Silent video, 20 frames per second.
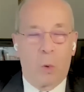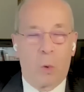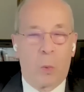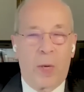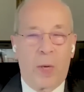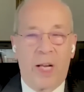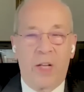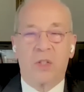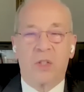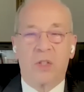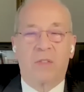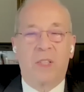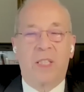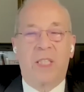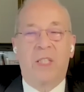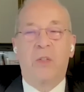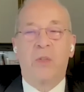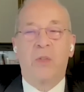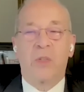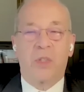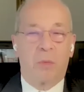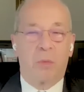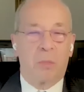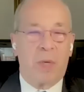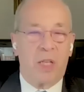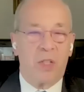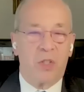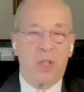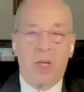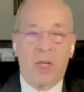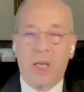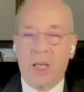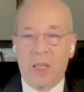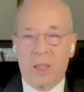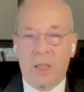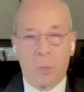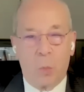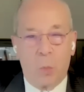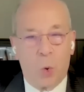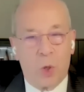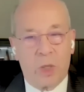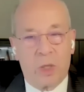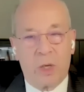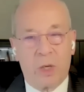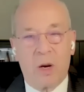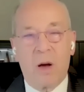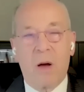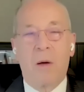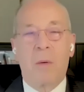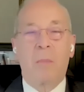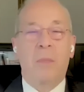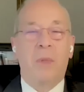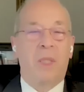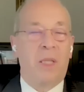a range of leaders in Beijing and more to come.